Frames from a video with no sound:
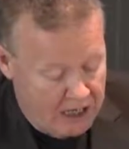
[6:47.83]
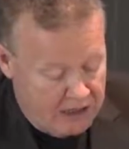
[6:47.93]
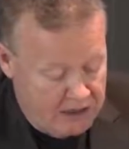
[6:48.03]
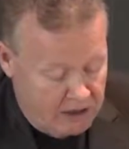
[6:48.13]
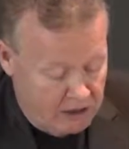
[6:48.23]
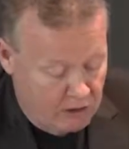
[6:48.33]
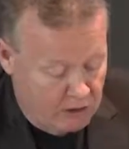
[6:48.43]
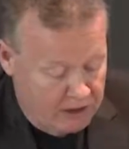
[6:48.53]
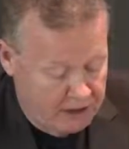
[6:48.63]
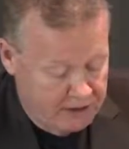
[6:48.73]
here a
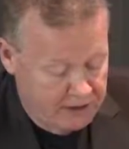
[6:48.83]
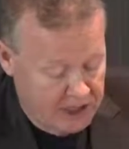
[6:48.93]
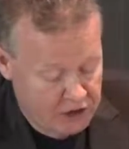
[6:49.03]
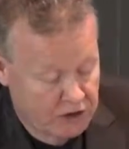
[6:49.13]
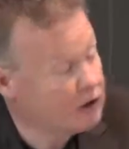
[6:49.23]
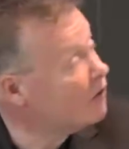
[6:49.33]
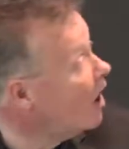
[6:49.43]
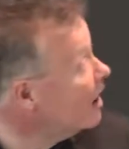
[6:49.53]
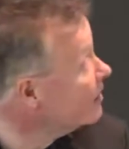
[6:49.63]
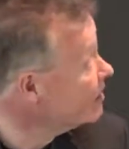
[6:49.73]
concatenation of
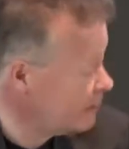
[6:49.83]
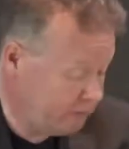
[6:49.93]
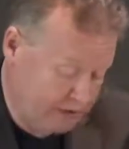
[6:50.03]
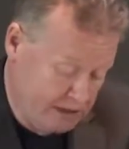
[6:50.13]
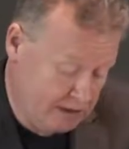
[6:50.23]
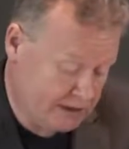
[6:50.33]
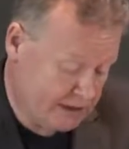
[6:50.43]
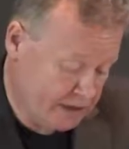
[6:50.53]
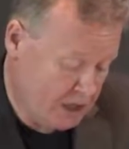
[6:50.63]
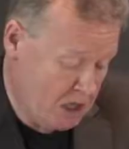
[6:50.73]
all subfields,